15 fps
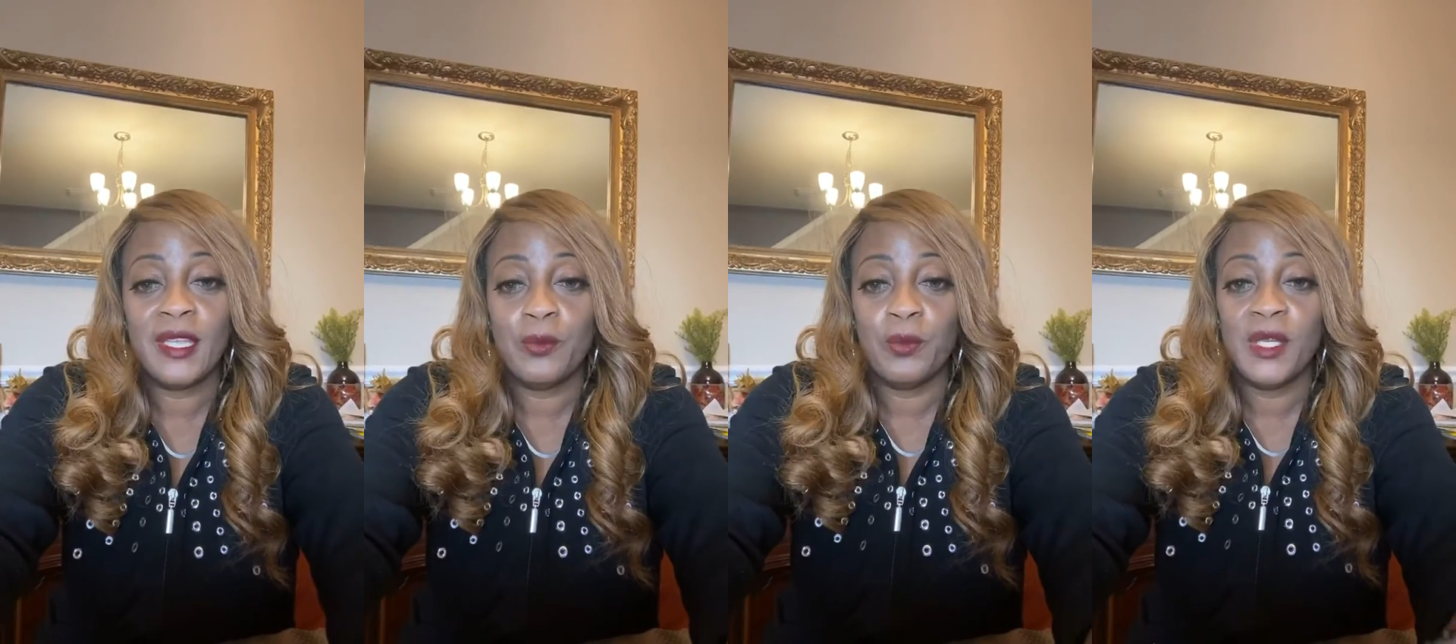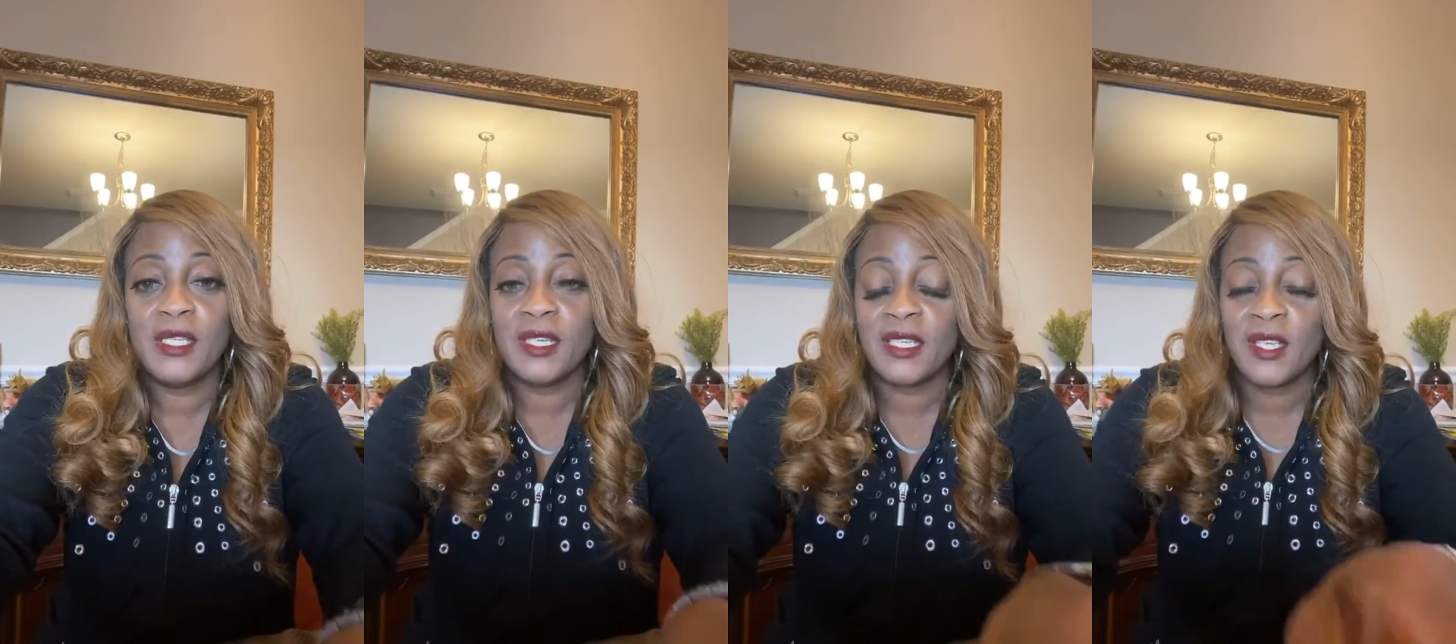We
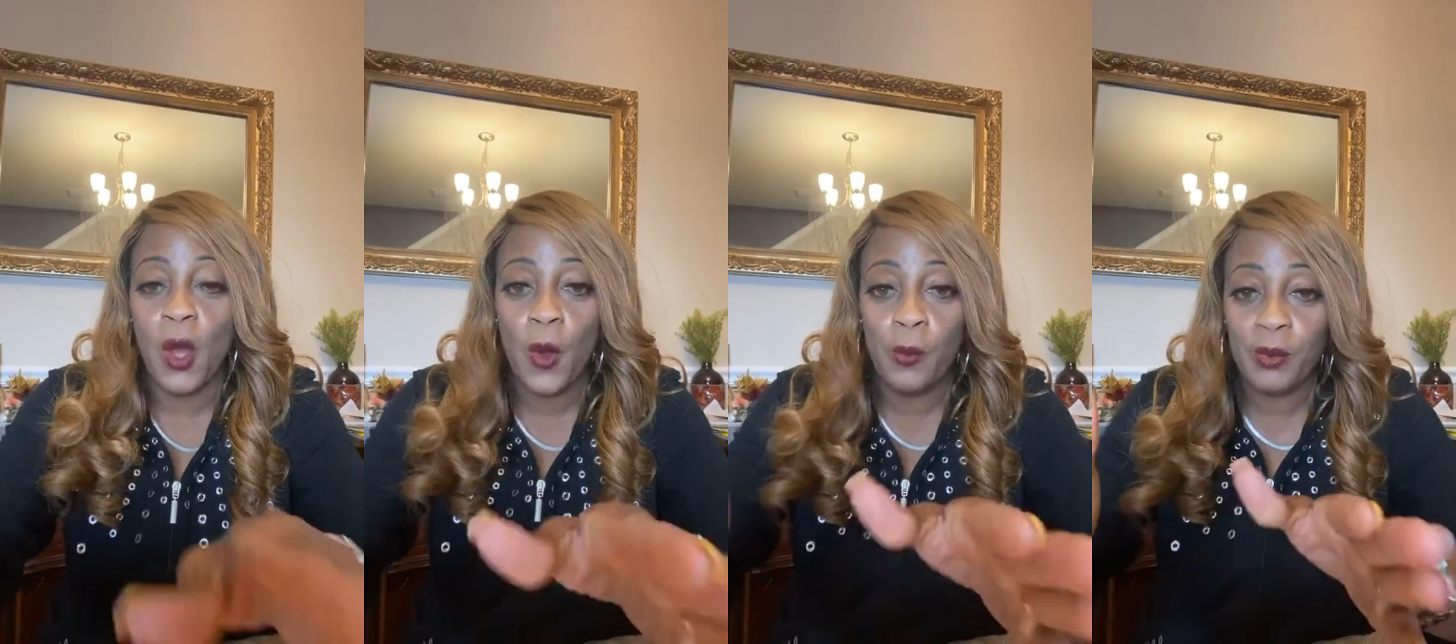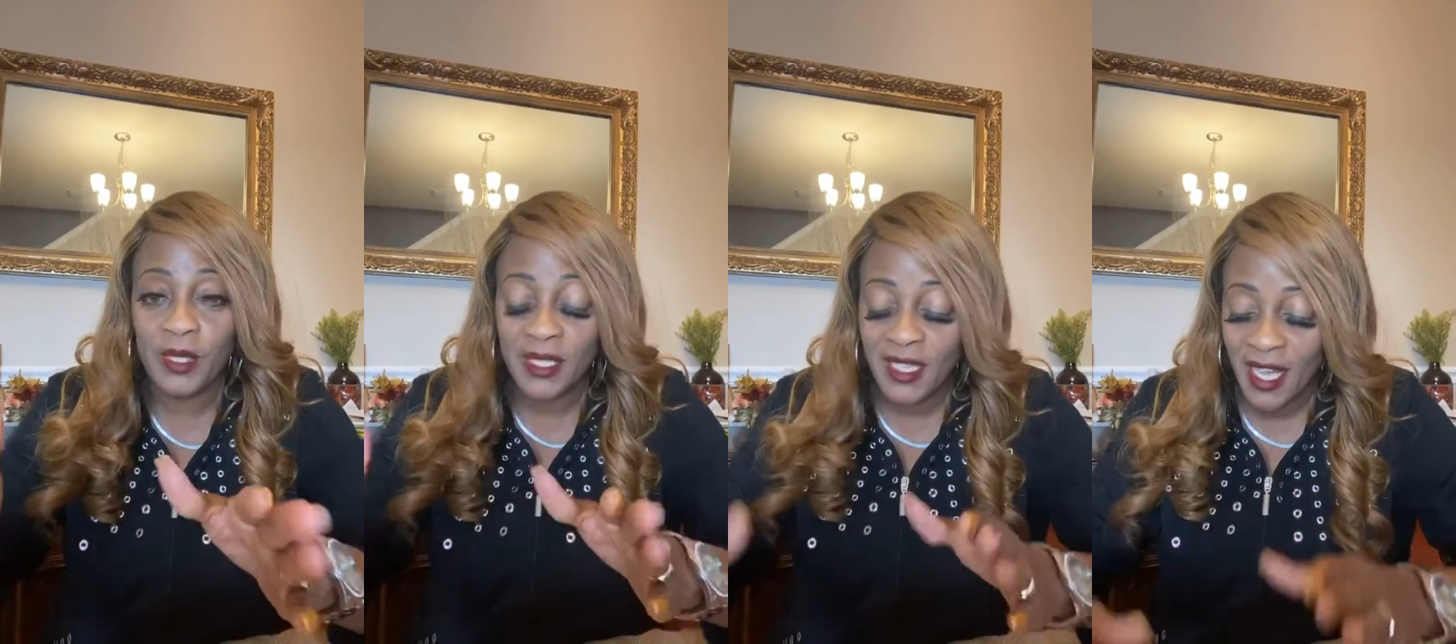just
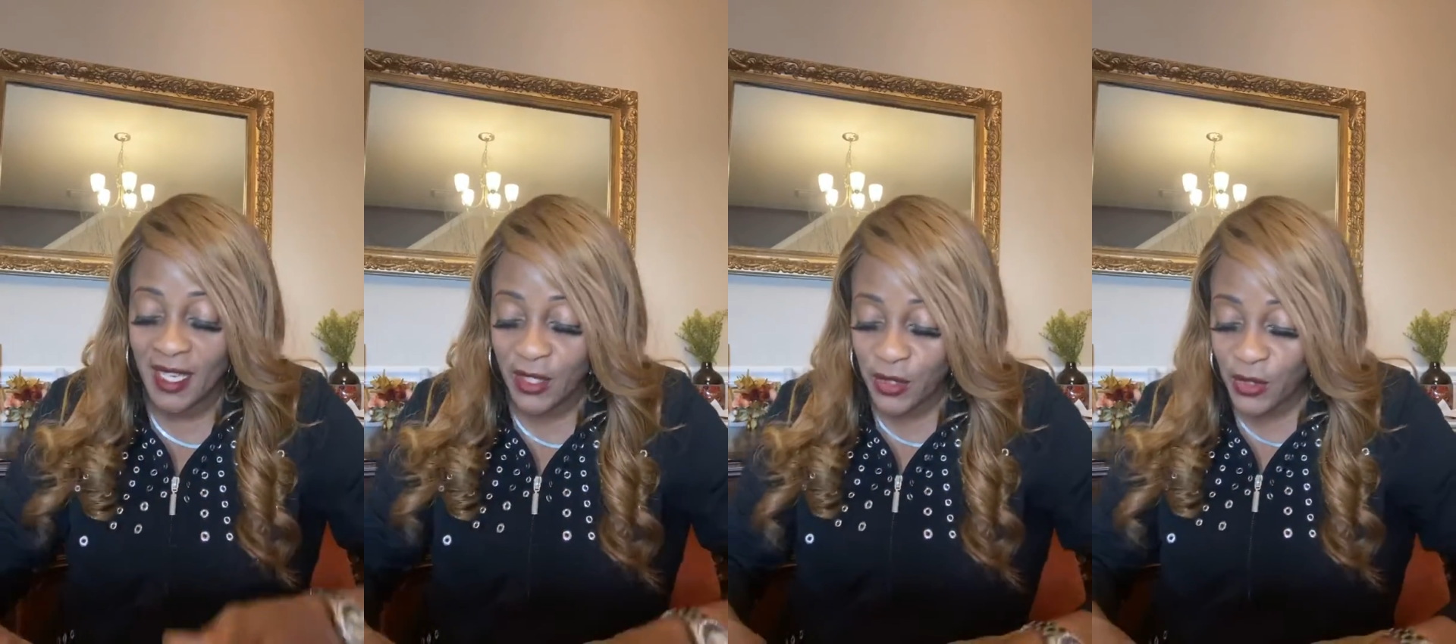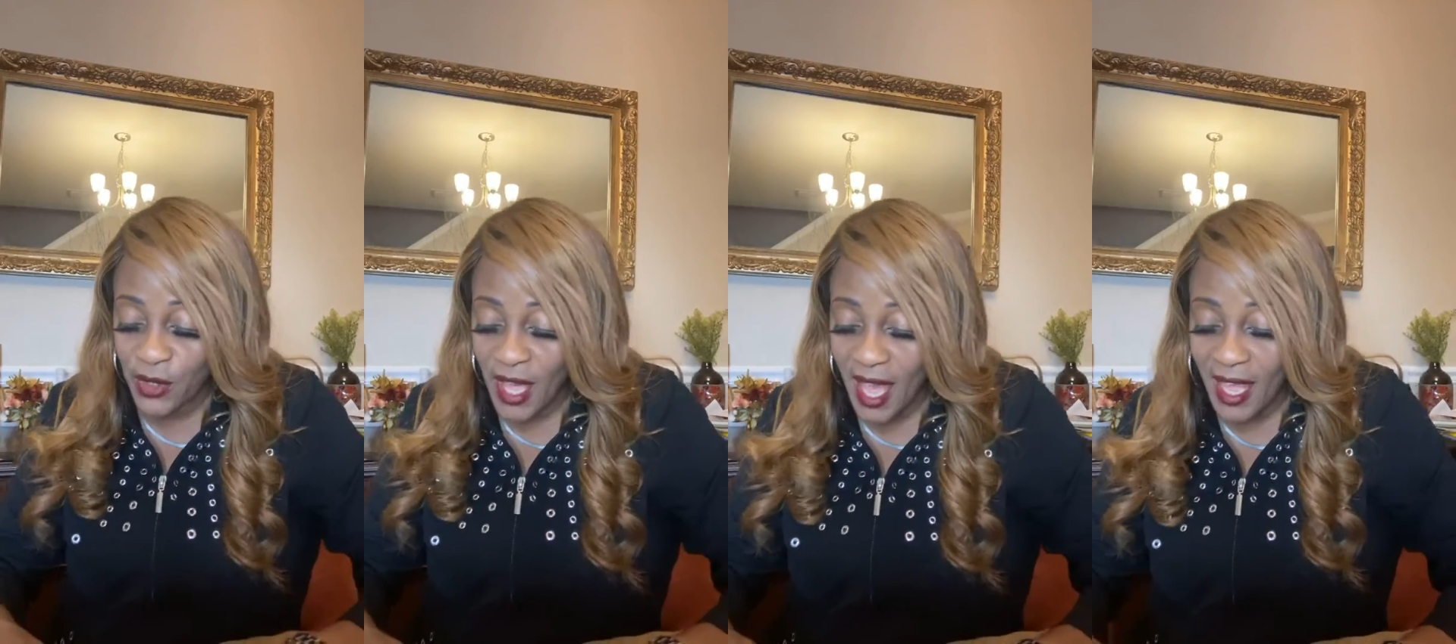opened
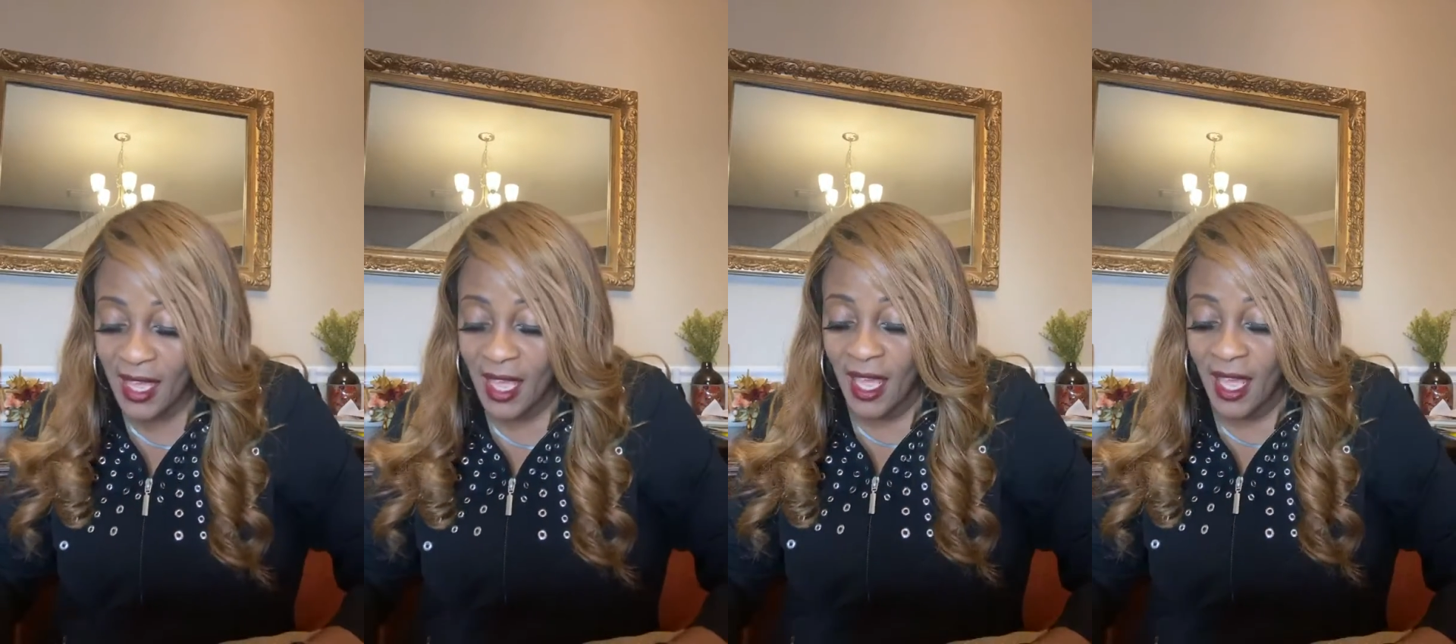yesterday.